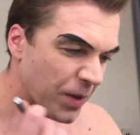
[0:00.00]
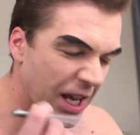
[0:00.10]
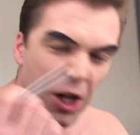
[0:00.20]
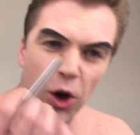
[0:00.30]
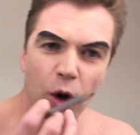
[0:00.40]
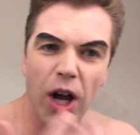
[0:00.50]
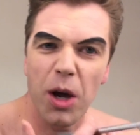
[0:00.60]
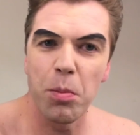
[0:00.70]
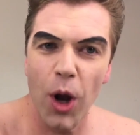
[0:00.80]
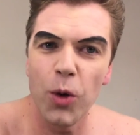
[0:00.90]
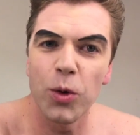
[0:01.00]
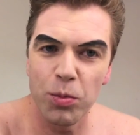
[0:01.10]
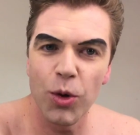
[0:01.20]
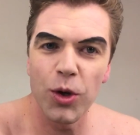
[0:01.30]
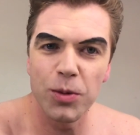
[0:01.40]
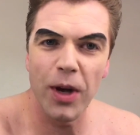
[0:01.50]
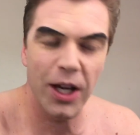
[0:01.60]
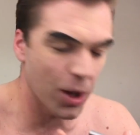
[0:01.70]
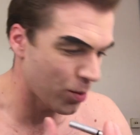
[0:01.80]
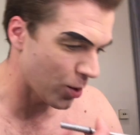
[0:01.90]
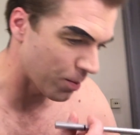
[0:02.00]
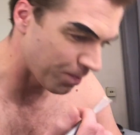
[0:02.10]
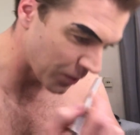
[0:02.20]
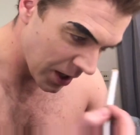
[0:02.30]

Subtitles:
It looked like a bloke had put his makeup on.